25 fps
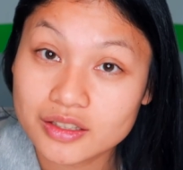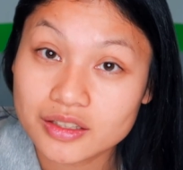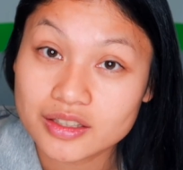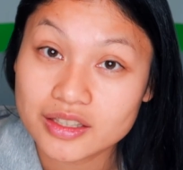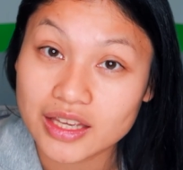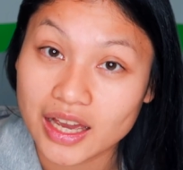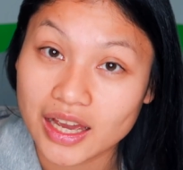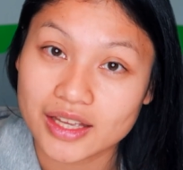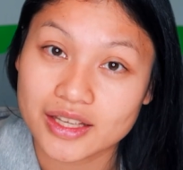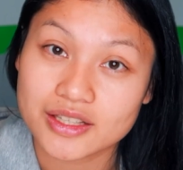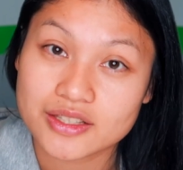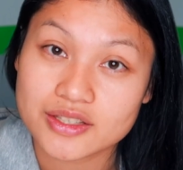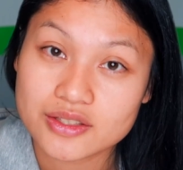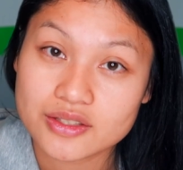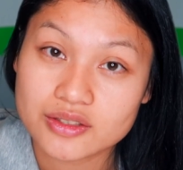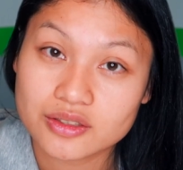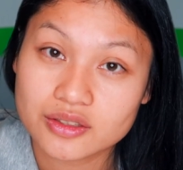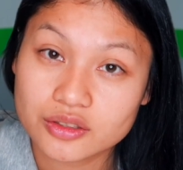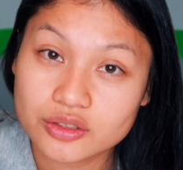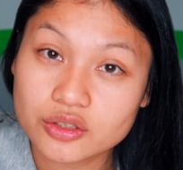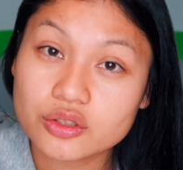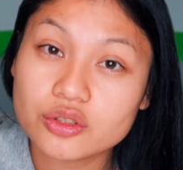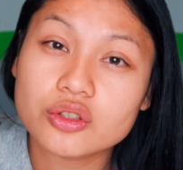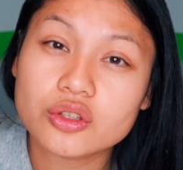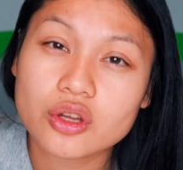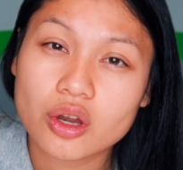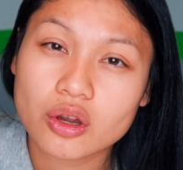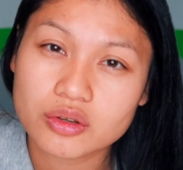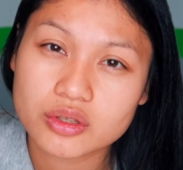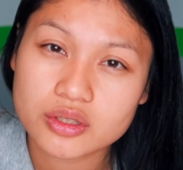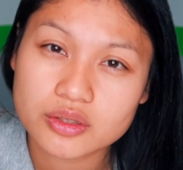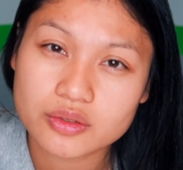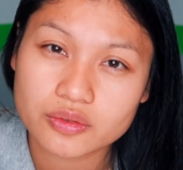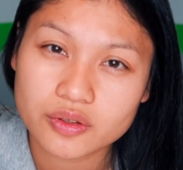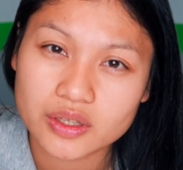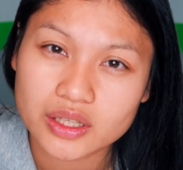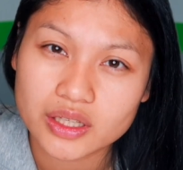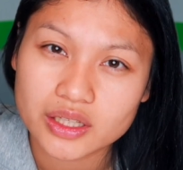Guys, do you know
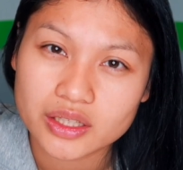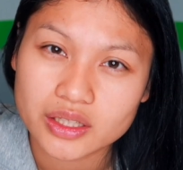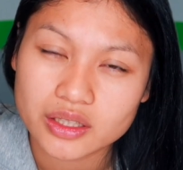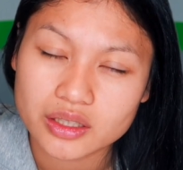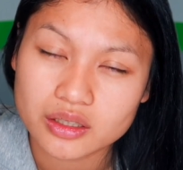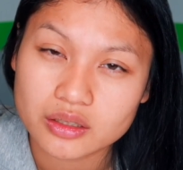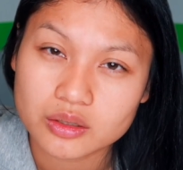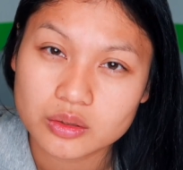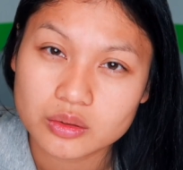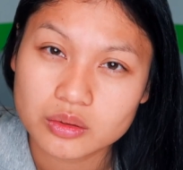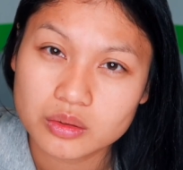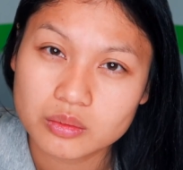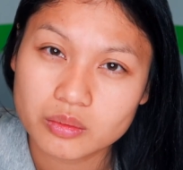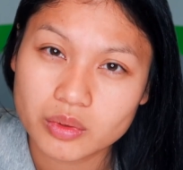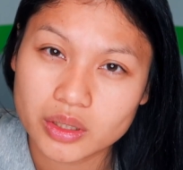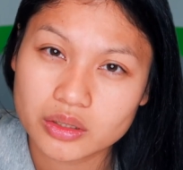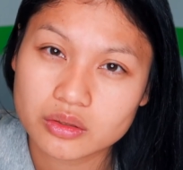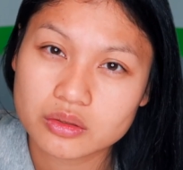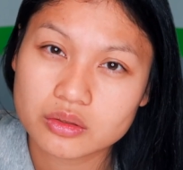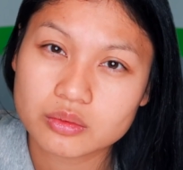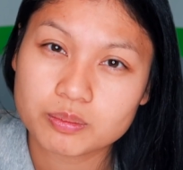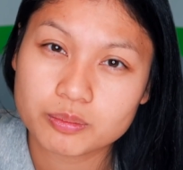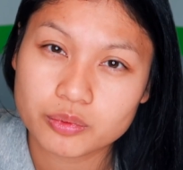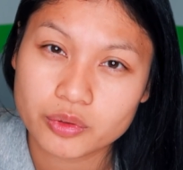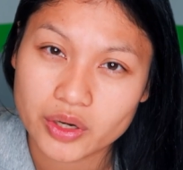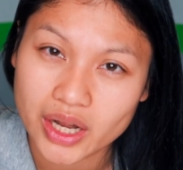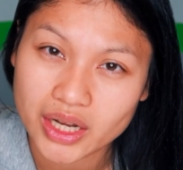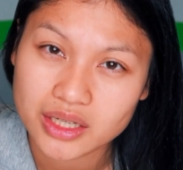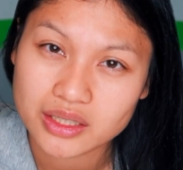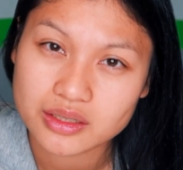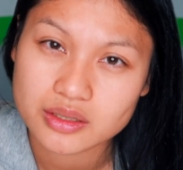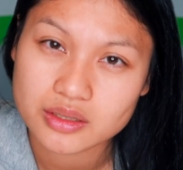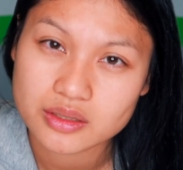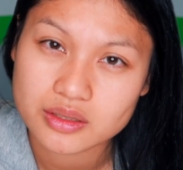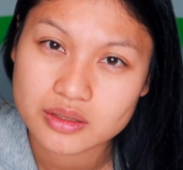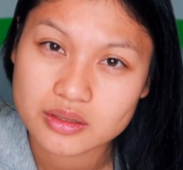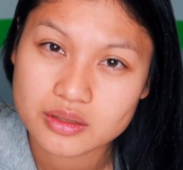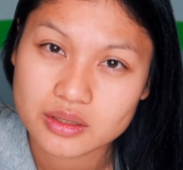this feeling? When you
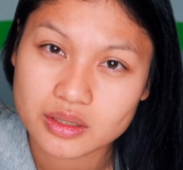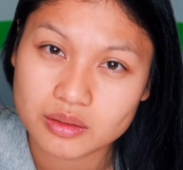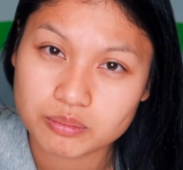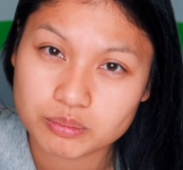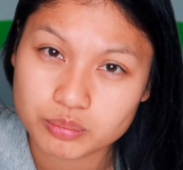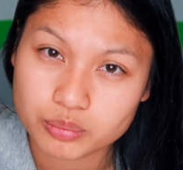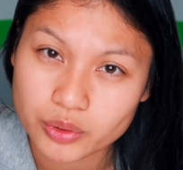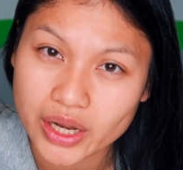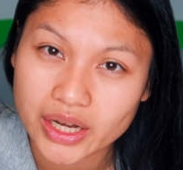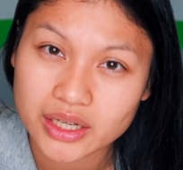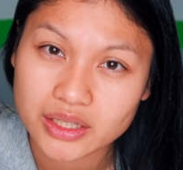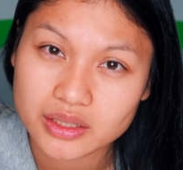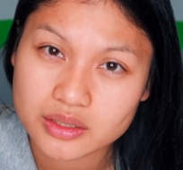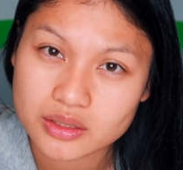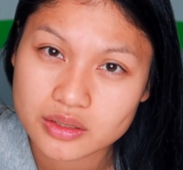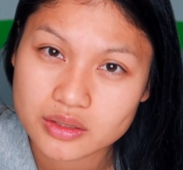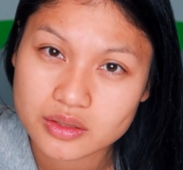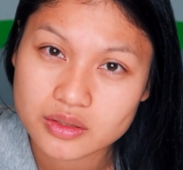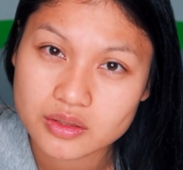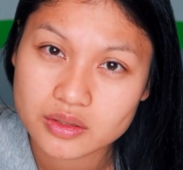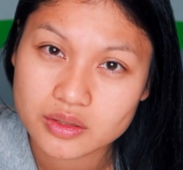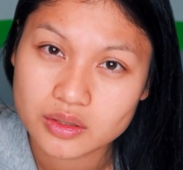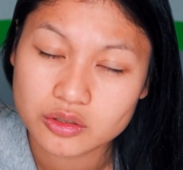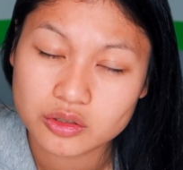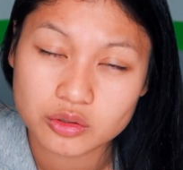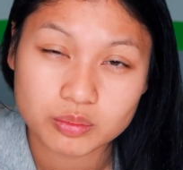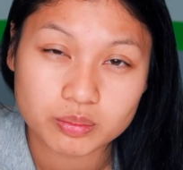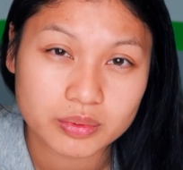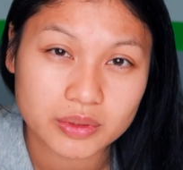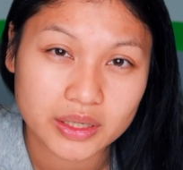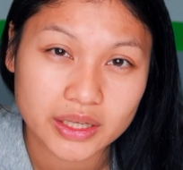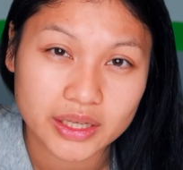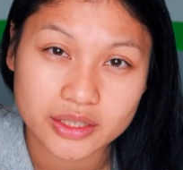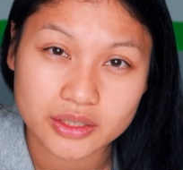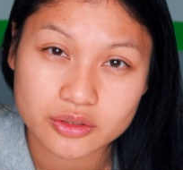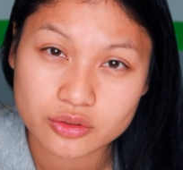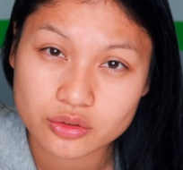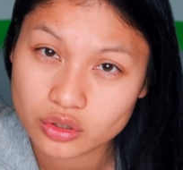practice and practice, you
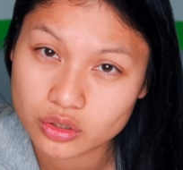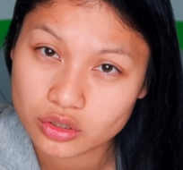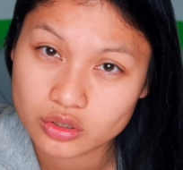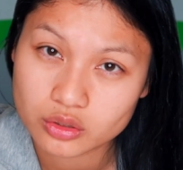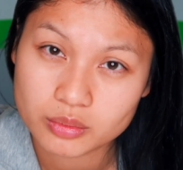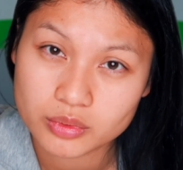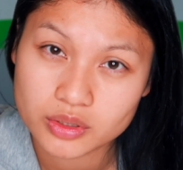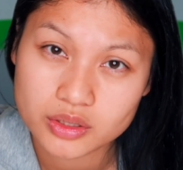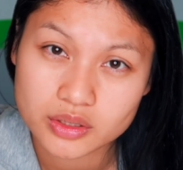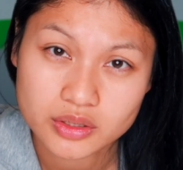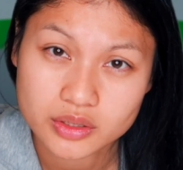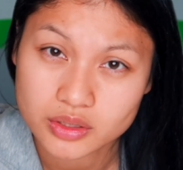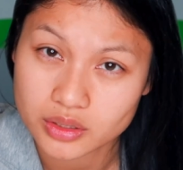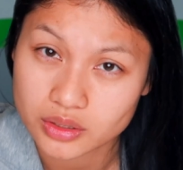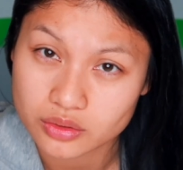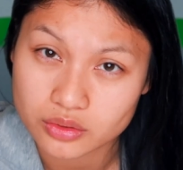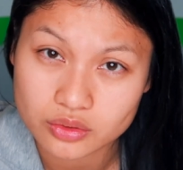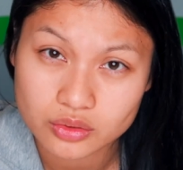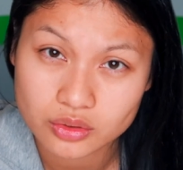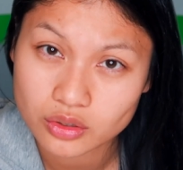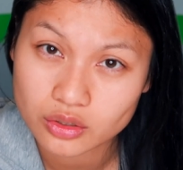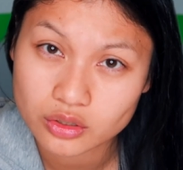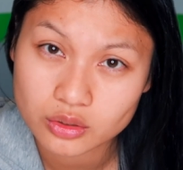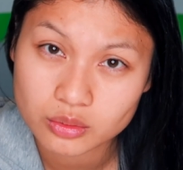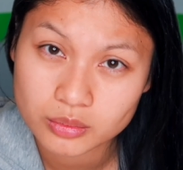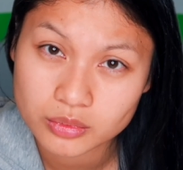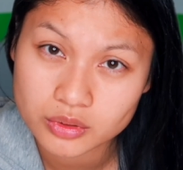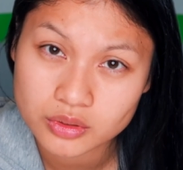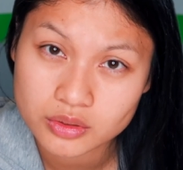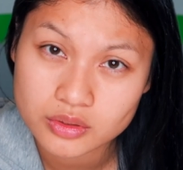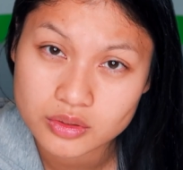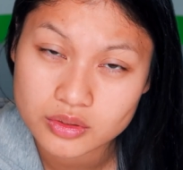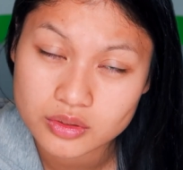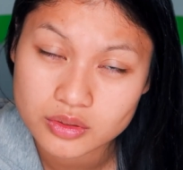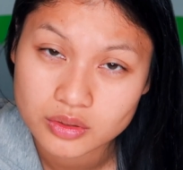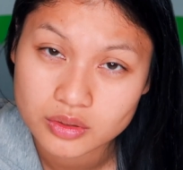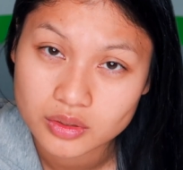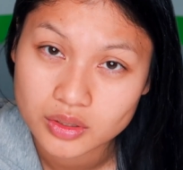play tournaments and
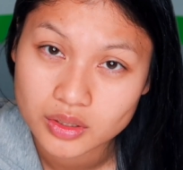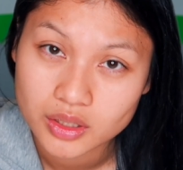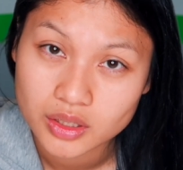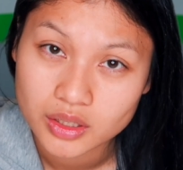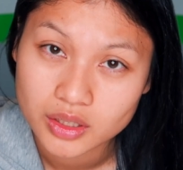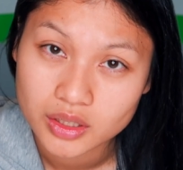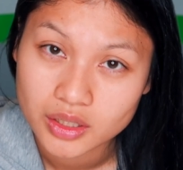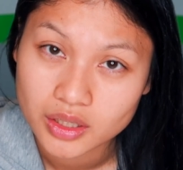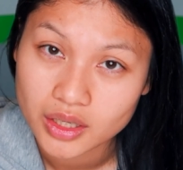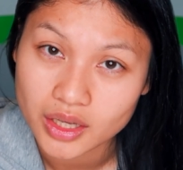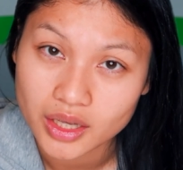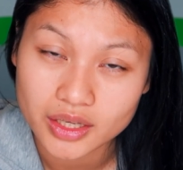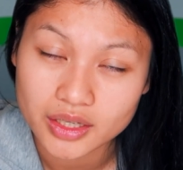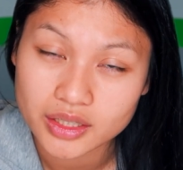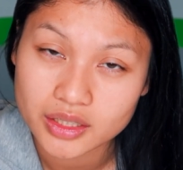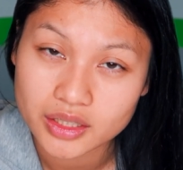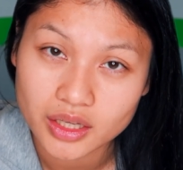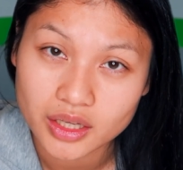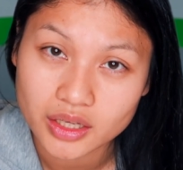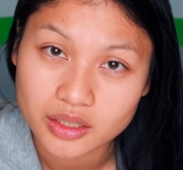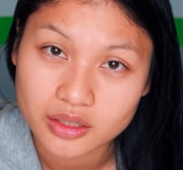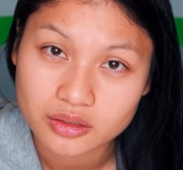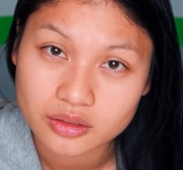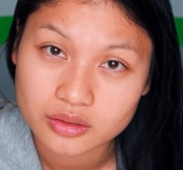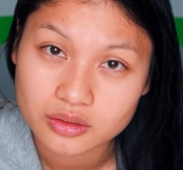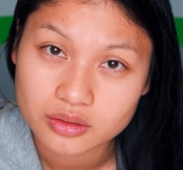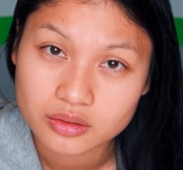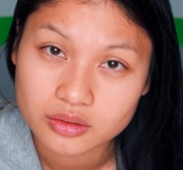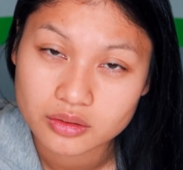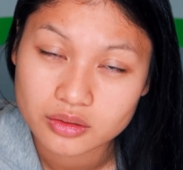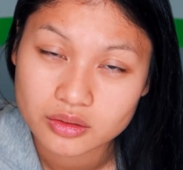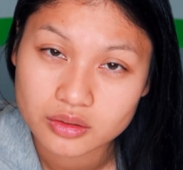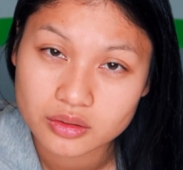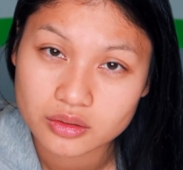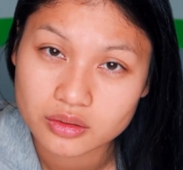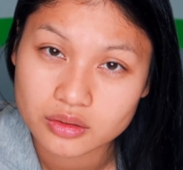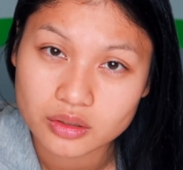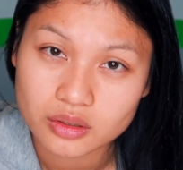tournaments, and then
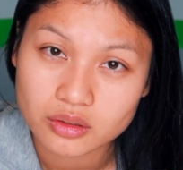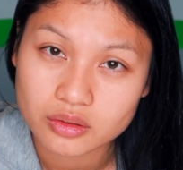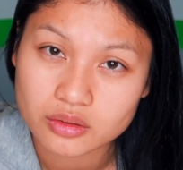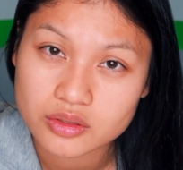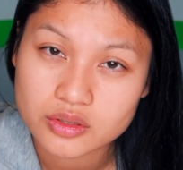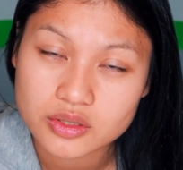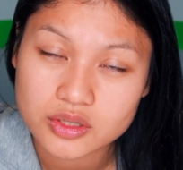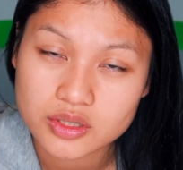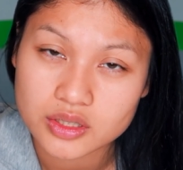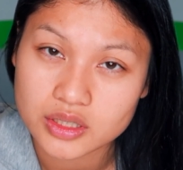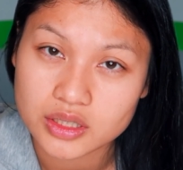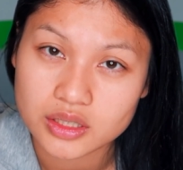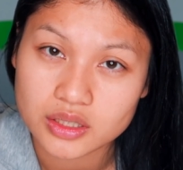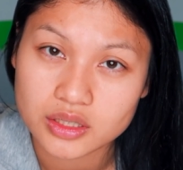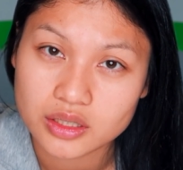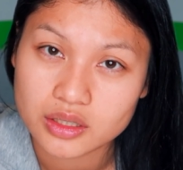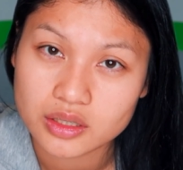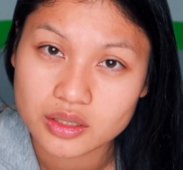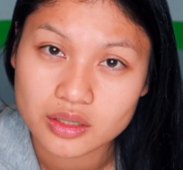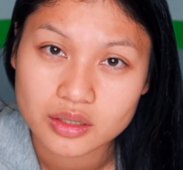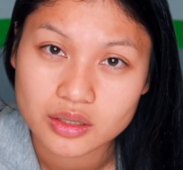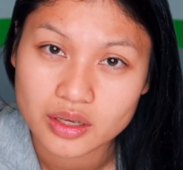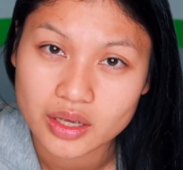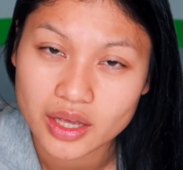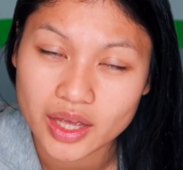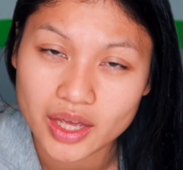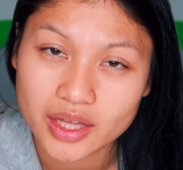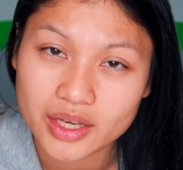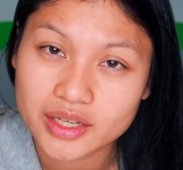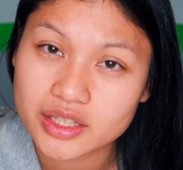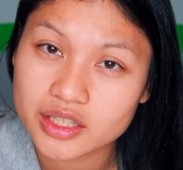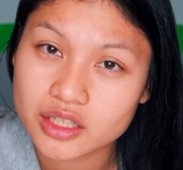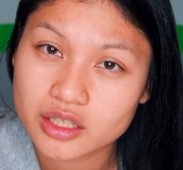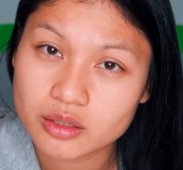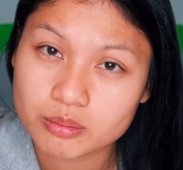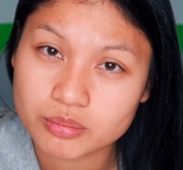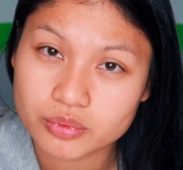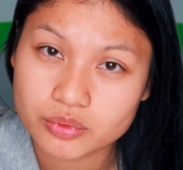you don't see
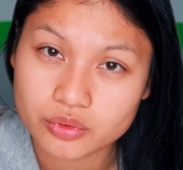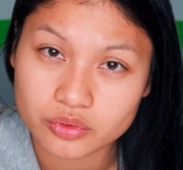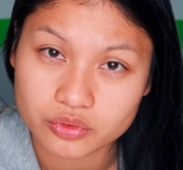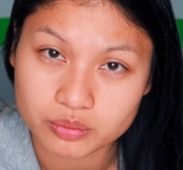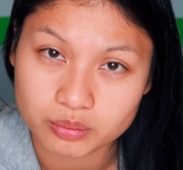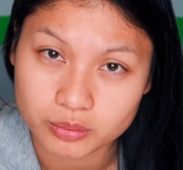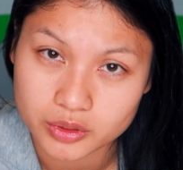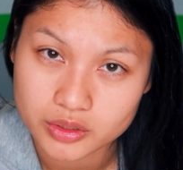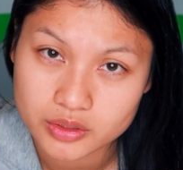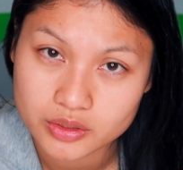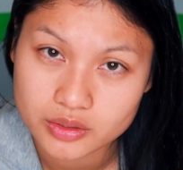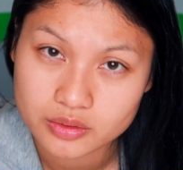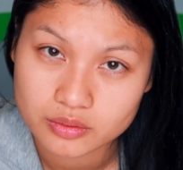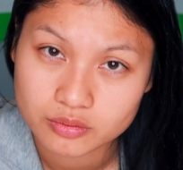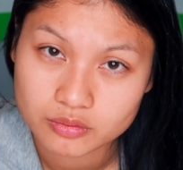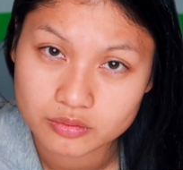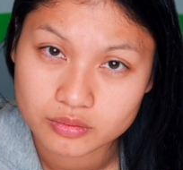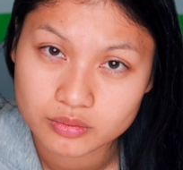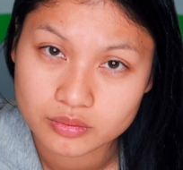any improvements.